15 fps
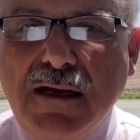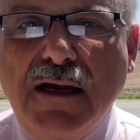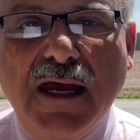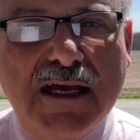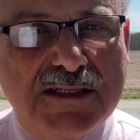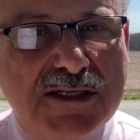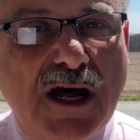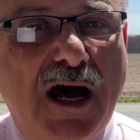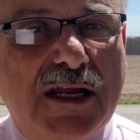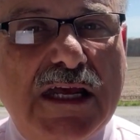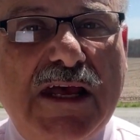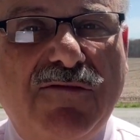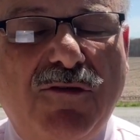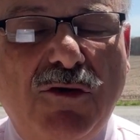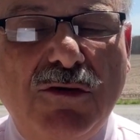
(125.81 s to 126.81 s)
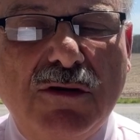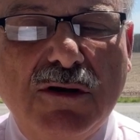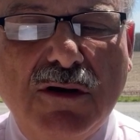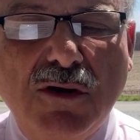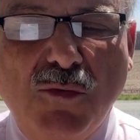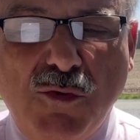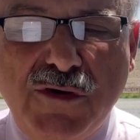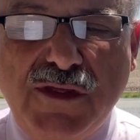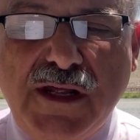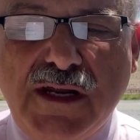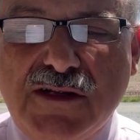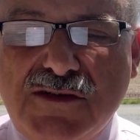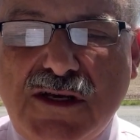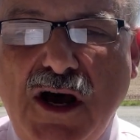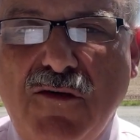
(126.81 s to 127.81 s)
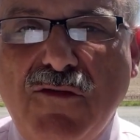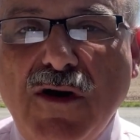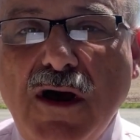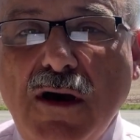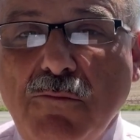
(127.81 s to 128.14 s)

is not evil within itself,